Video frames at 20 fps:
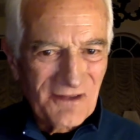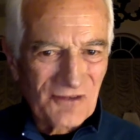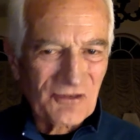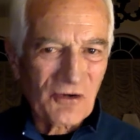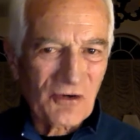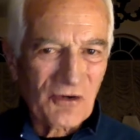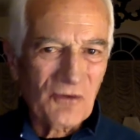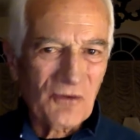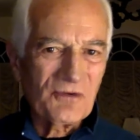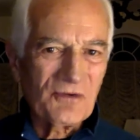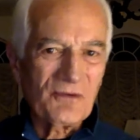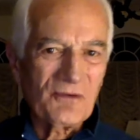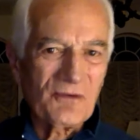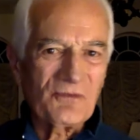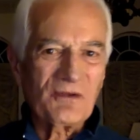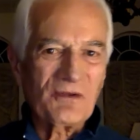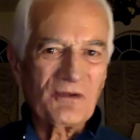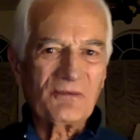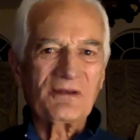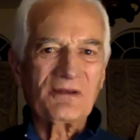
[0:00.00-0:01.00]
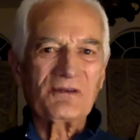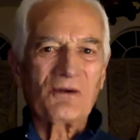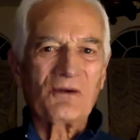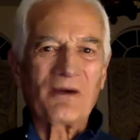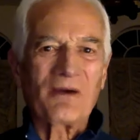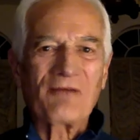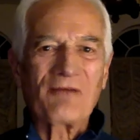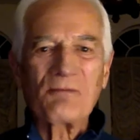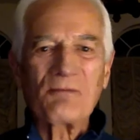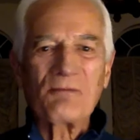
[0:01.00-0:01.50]
So you
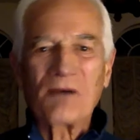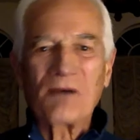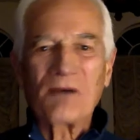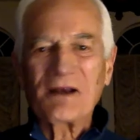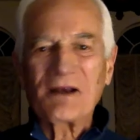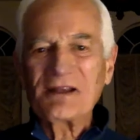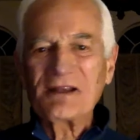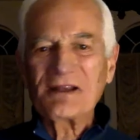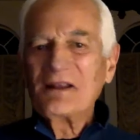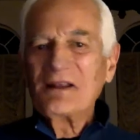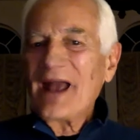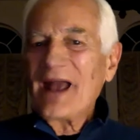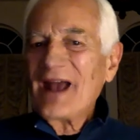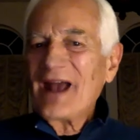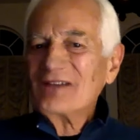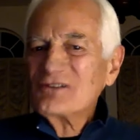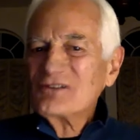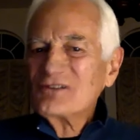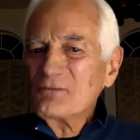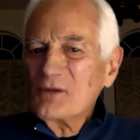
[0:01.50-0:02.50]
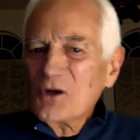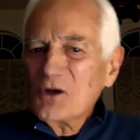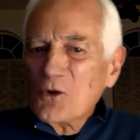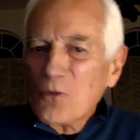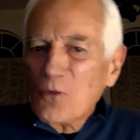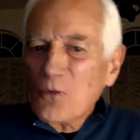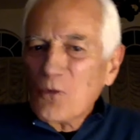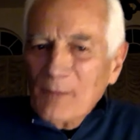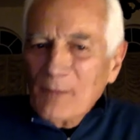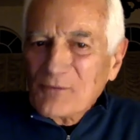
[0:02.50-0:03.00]
you know, everybody has
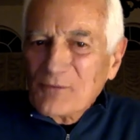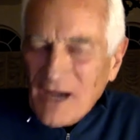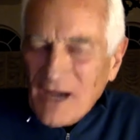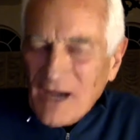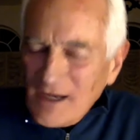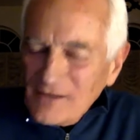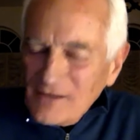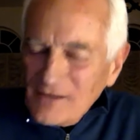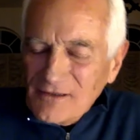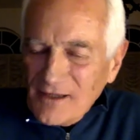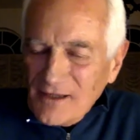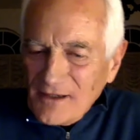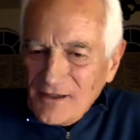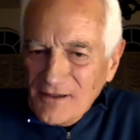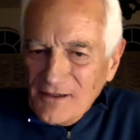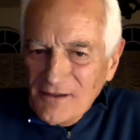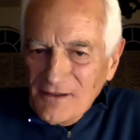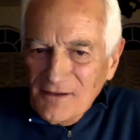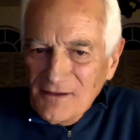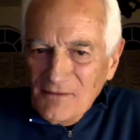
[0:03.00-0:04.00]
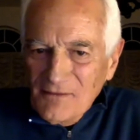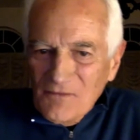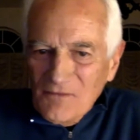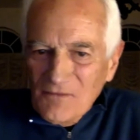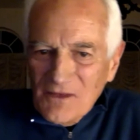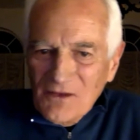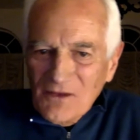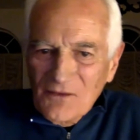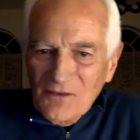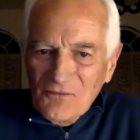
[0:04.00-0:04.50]
to be equipped, I think,
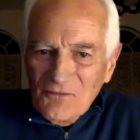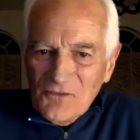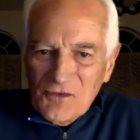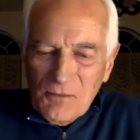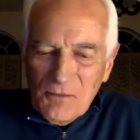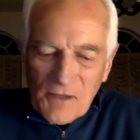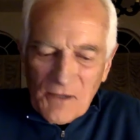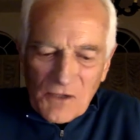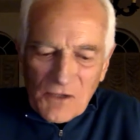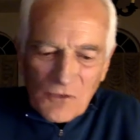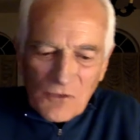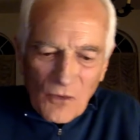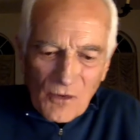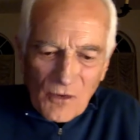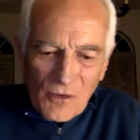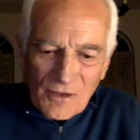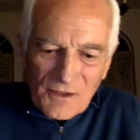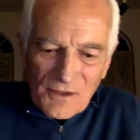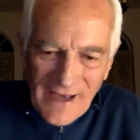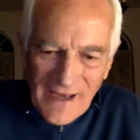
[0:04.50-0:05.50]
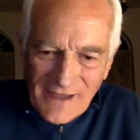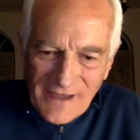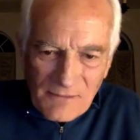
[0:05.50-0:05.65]
to be an oral